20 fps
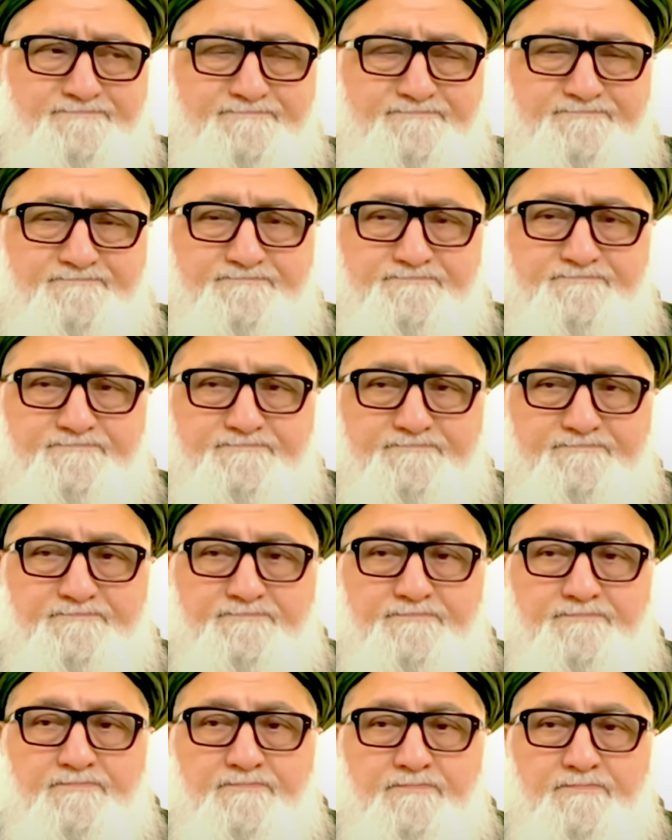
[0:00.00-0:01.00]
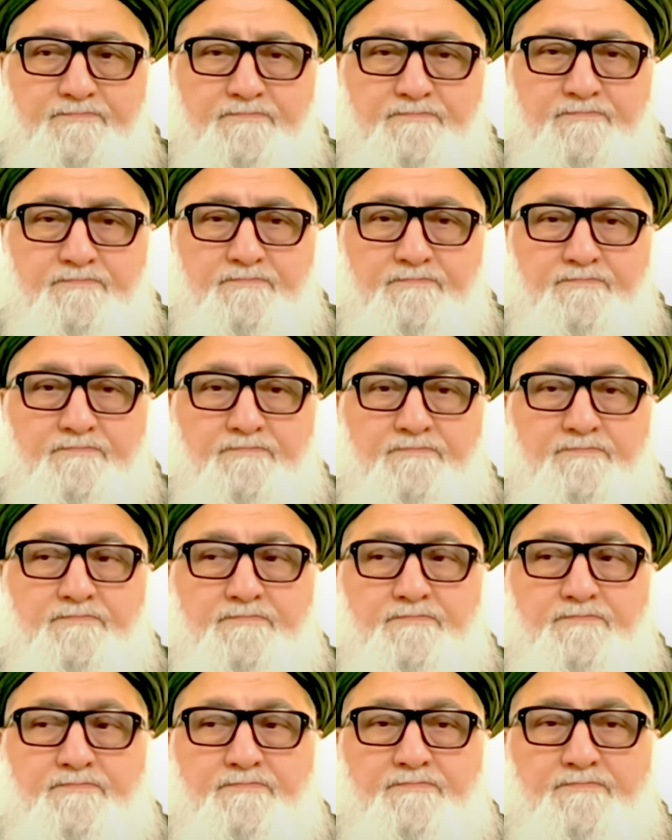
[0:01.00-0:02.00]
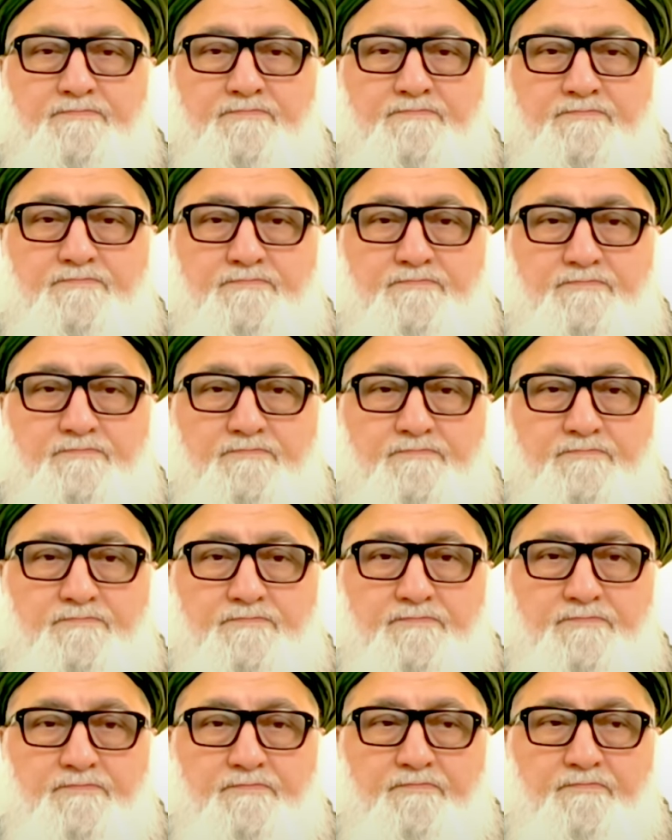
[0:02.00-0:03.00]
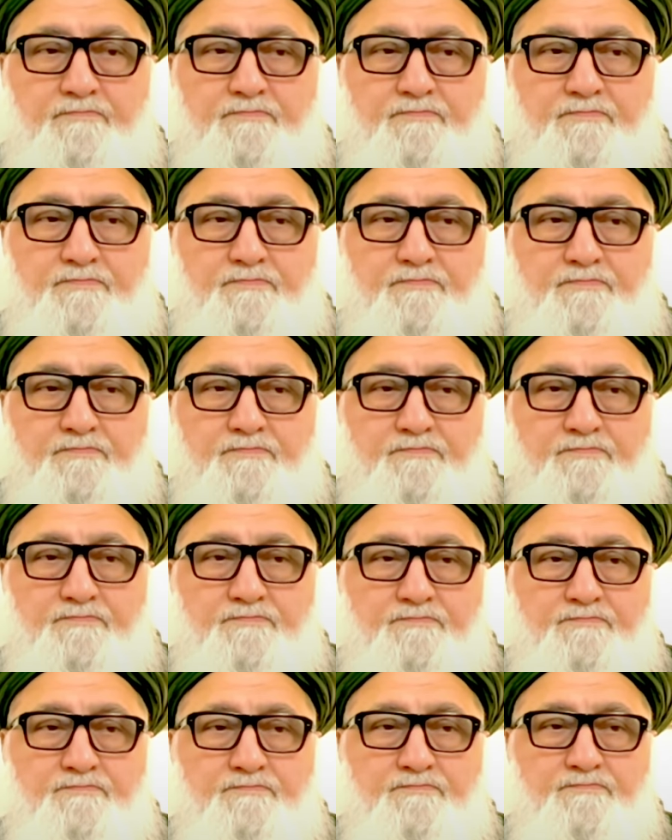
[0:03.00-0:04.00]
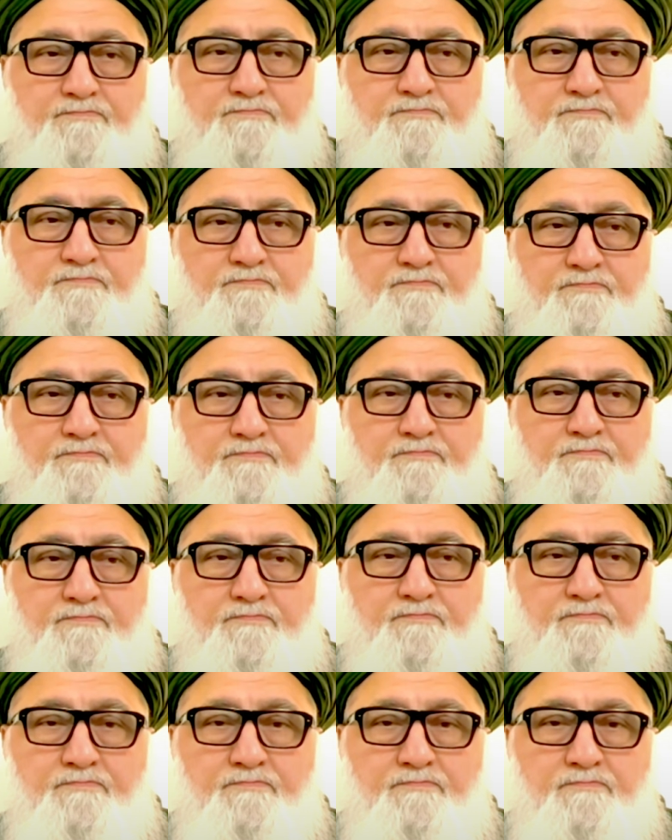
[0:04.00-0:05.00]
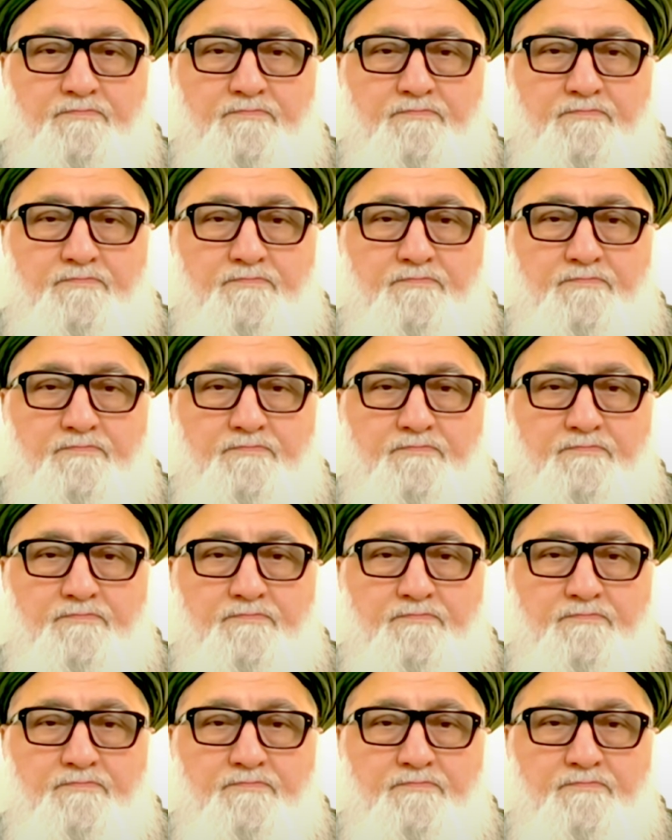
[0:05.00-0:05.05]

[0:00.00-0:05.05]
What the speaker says: (silence)